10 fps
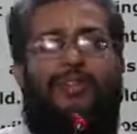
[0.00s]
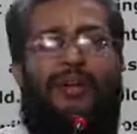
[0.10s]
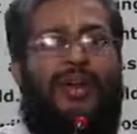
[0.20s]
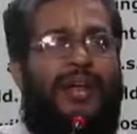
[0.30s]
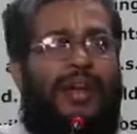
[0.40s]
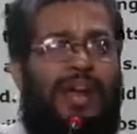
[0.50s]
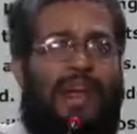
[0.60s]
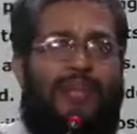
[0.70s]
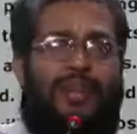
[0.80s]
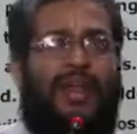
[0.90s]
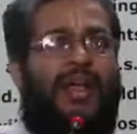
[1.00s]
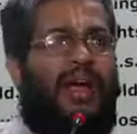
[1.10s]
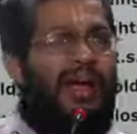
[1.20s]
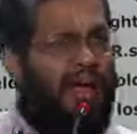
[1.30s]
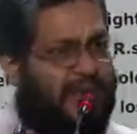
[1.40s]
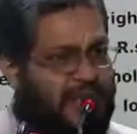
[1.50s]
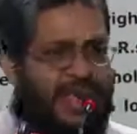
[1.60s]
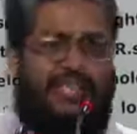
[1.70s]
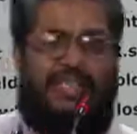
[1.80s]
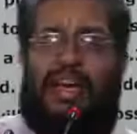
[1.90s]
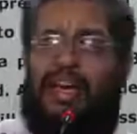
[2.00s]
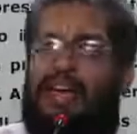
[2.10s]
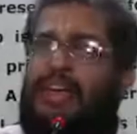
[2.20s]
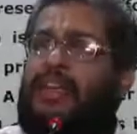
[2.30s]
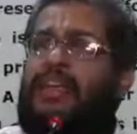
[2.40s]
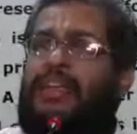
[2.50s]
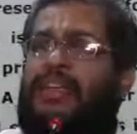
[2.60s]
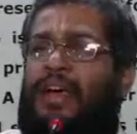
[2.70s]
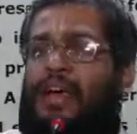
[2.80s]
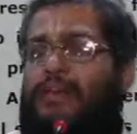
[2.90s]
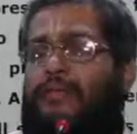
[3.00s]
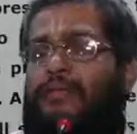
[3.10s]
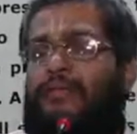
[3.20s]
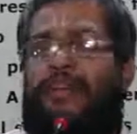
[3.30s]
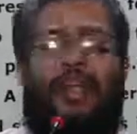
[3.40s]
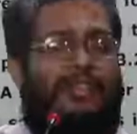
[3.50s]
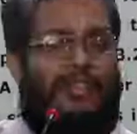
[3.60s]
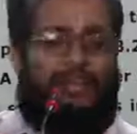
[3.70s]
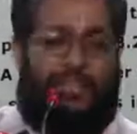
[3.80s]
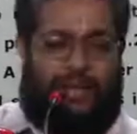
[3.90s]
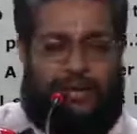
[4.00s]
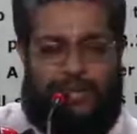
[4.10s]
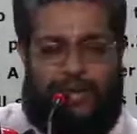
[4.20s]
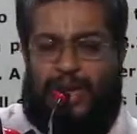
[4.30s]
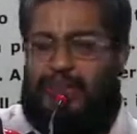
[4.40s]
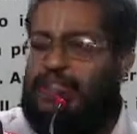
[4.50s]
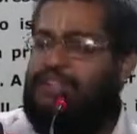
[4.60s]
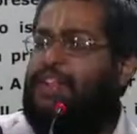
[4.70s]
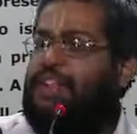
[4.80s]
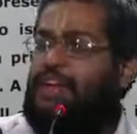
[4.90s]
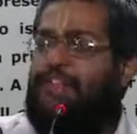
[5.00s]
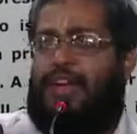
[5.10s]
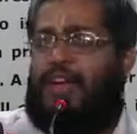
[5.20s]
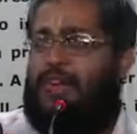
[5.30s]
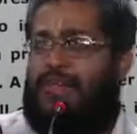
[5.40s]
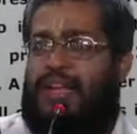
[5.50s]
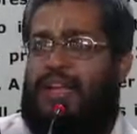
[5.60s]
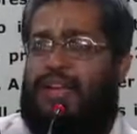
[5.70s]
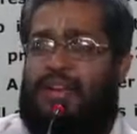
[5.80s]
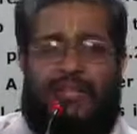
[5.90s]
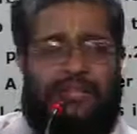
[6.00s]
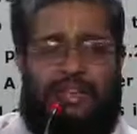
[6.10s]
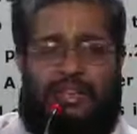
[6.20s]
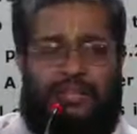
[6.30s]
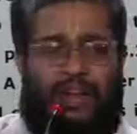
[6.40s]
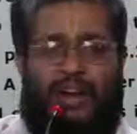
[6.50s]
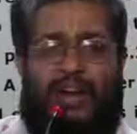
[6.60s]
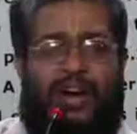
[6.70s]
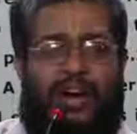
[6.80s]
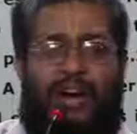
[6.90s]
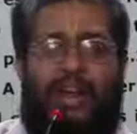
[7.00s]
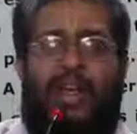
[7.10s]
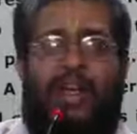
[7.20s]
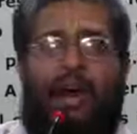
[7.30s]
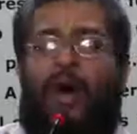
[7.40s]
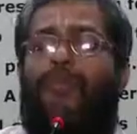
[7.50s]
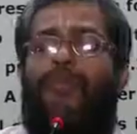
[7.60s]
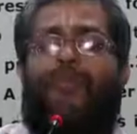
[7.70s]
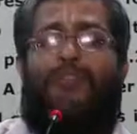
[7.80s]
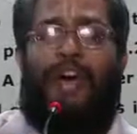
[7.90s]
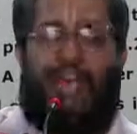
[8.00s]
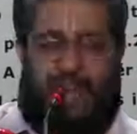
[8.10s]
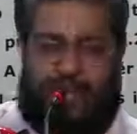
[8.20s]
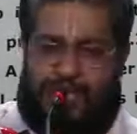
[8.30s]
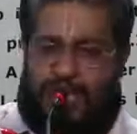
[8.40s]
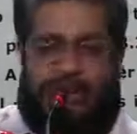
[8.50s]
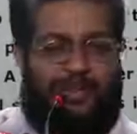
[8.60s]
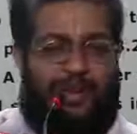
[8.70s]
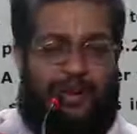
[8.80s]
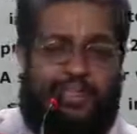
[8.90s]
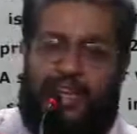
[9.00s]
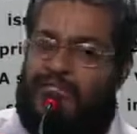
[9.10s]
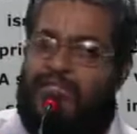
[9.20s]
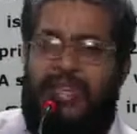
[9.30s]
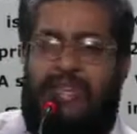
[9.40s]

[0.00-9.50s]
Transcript: Modigliani-Miller says that the wealth of a company doesn't depend on how you finance your projects,